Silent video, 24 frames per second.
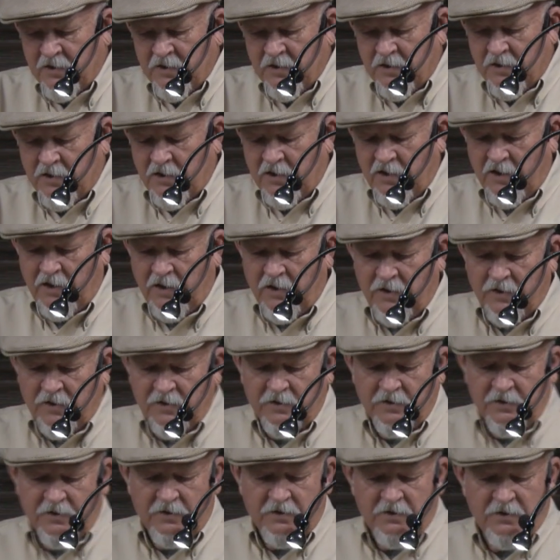
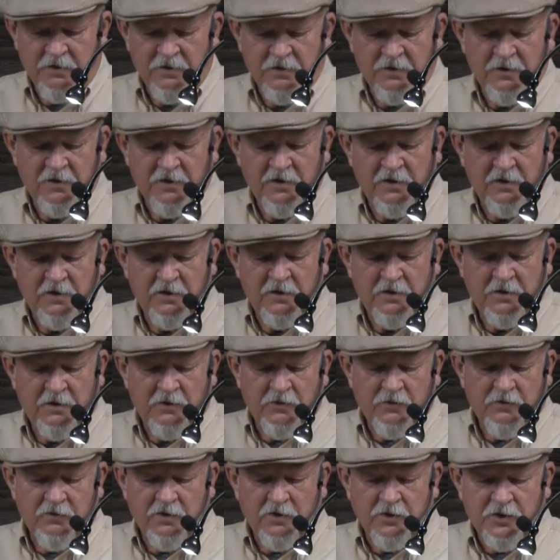along,
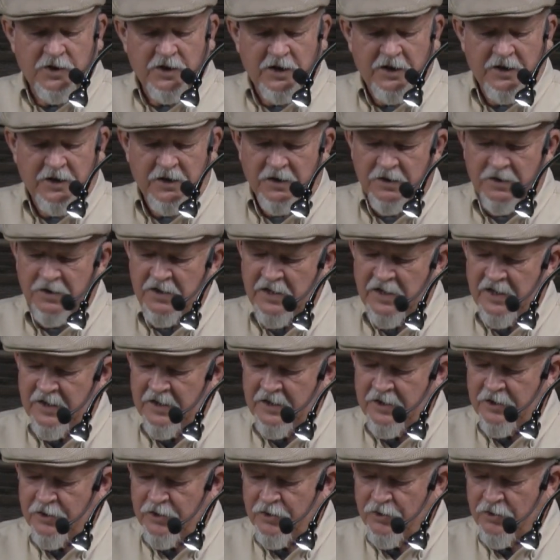rotate it 90
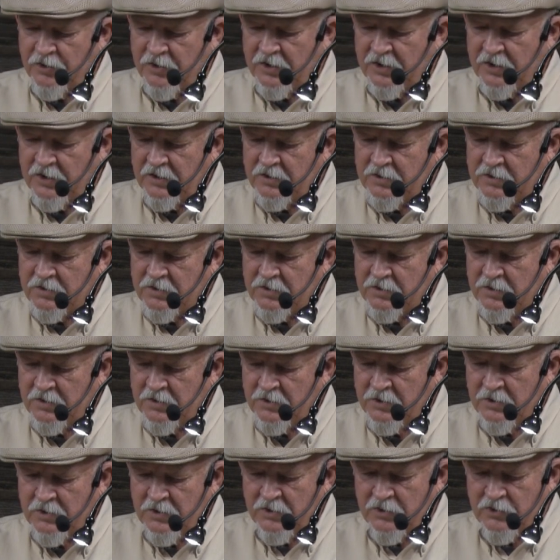degrees,
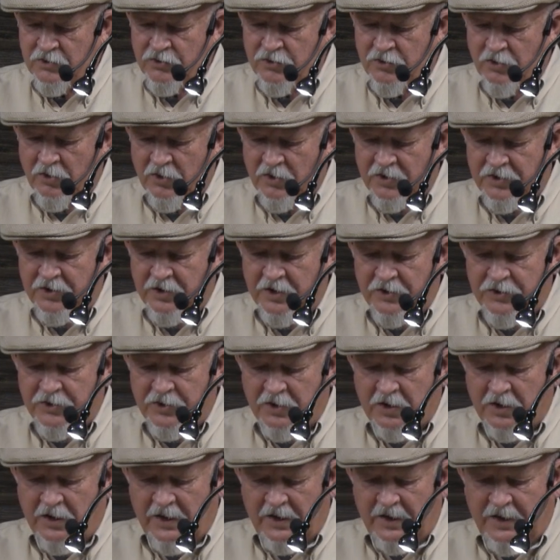draw another
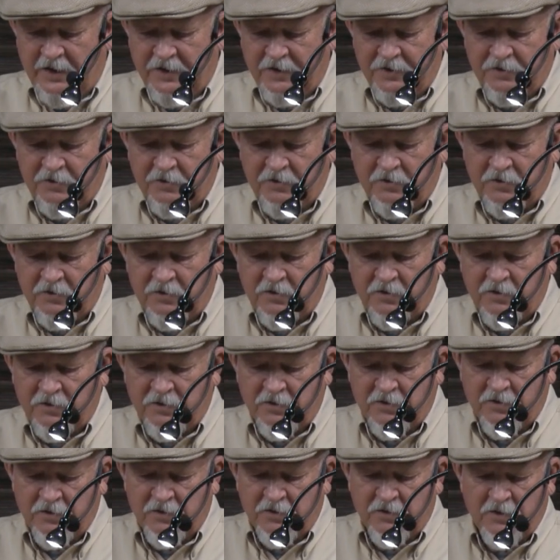line,
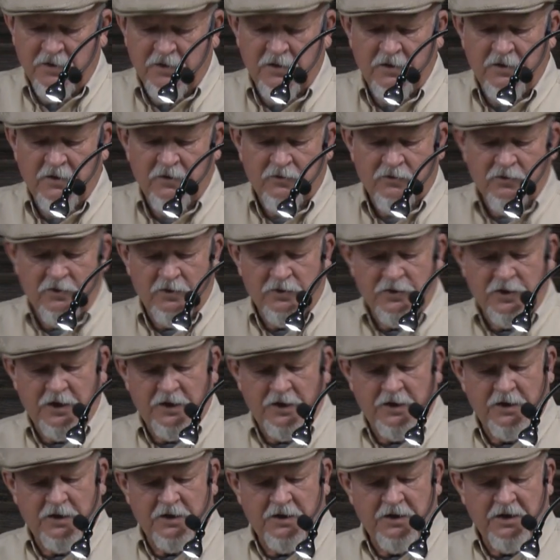rotate
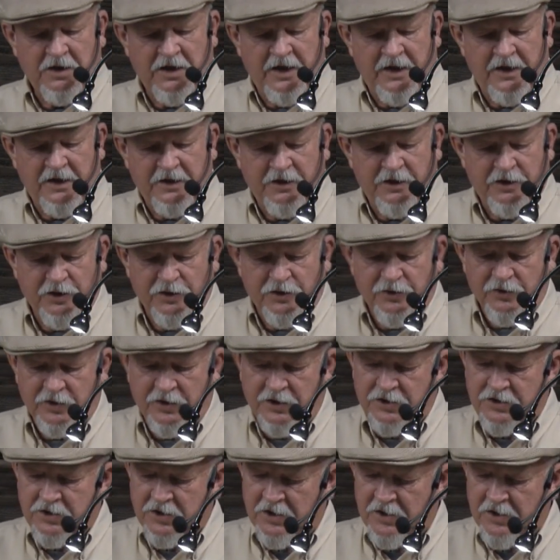it 90
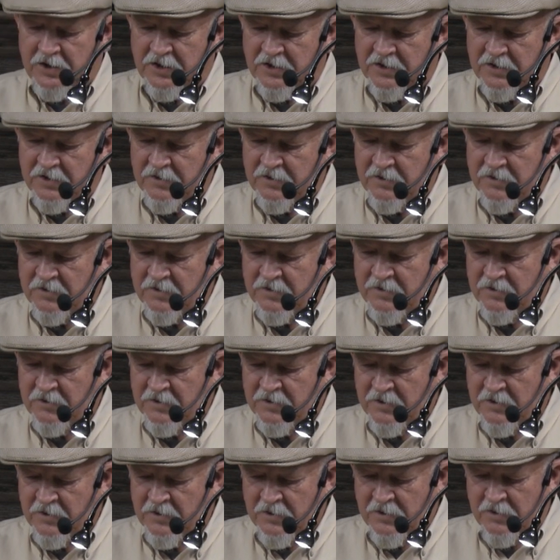degrees again,
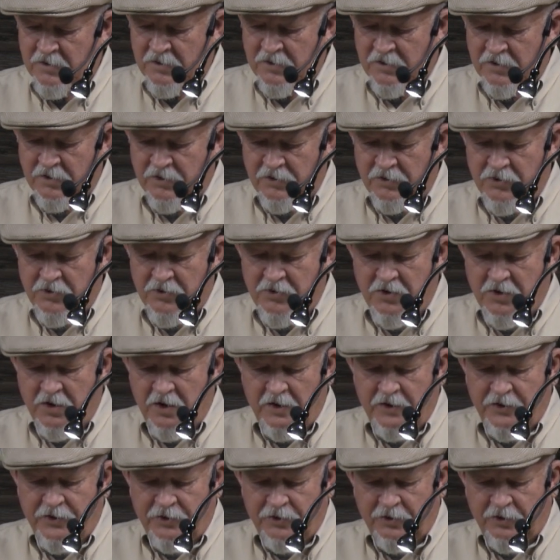
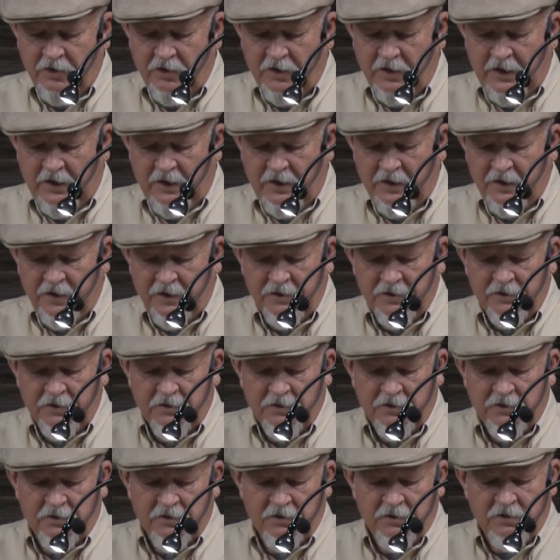another line,
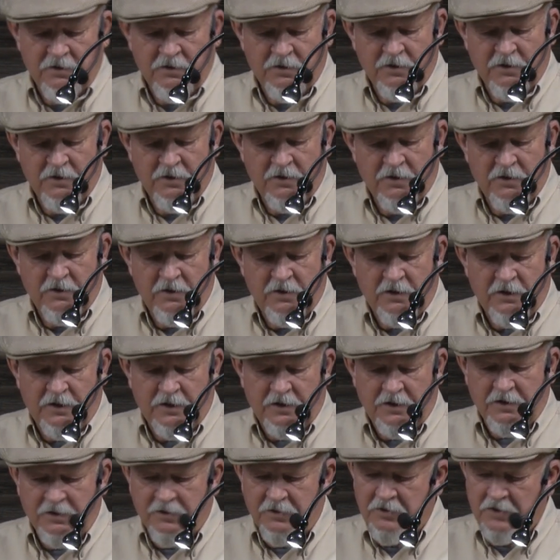
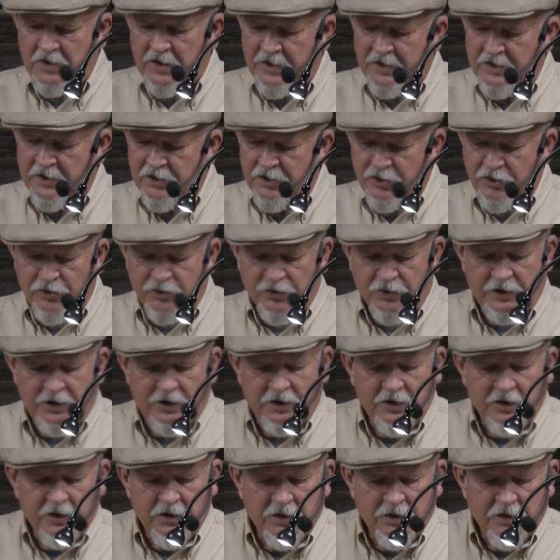and 90
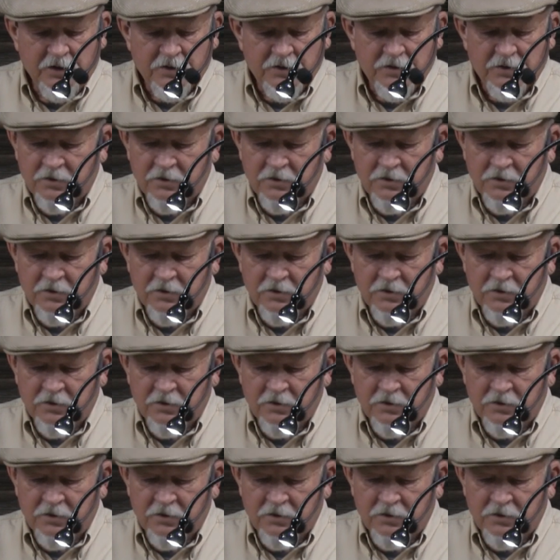degrees,